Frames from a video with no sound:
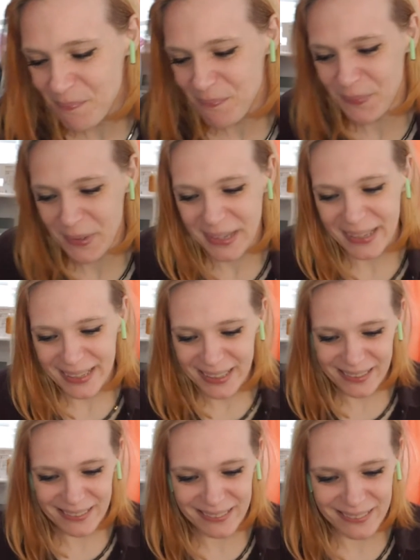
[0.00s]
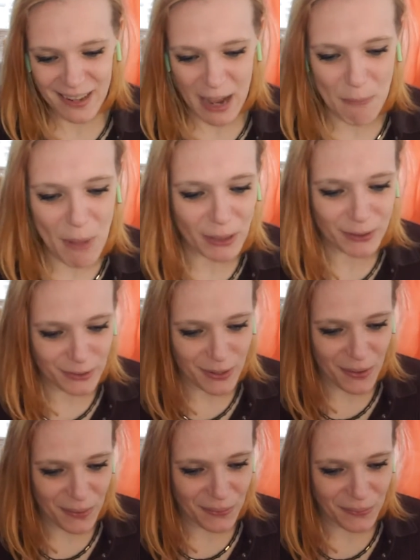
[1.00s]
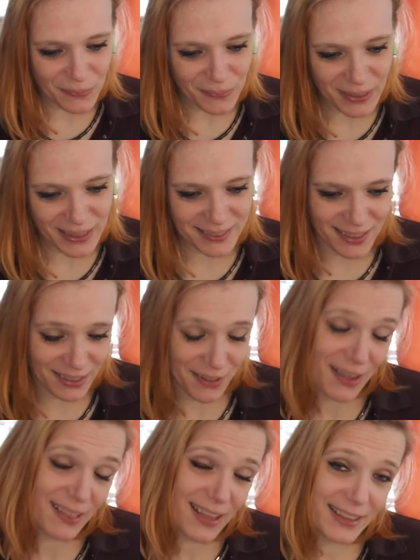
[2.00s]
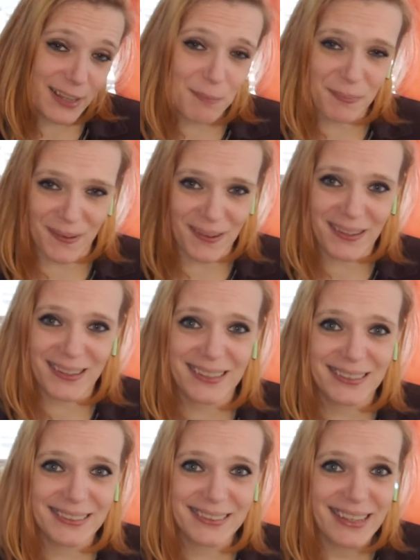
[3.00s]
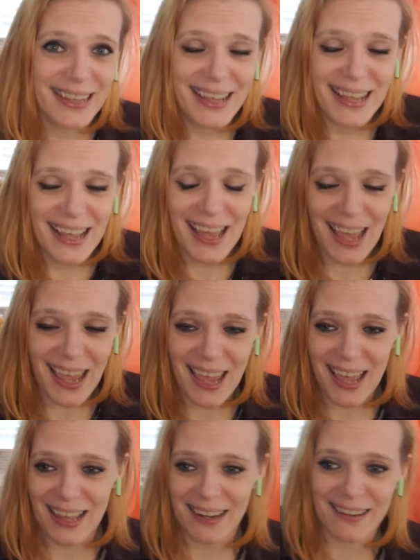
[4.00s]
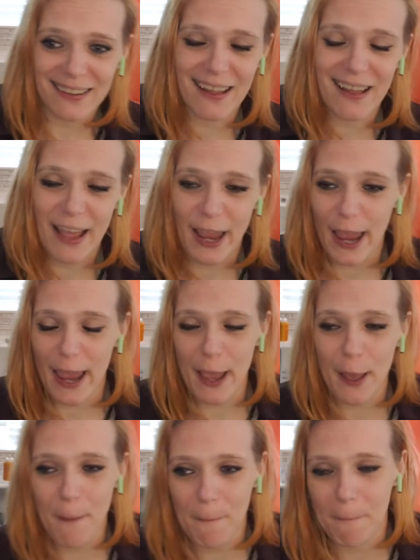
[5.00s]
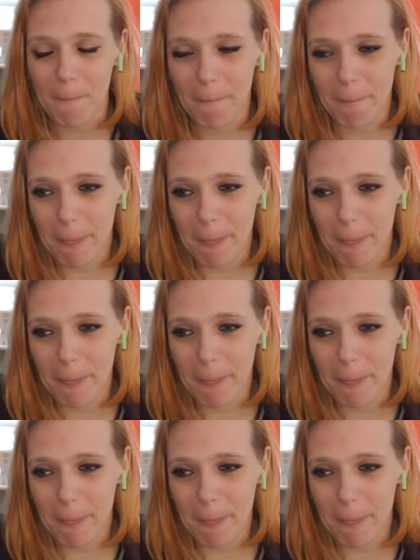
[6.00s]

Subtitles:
But I'm also excited, I like their products, and I am,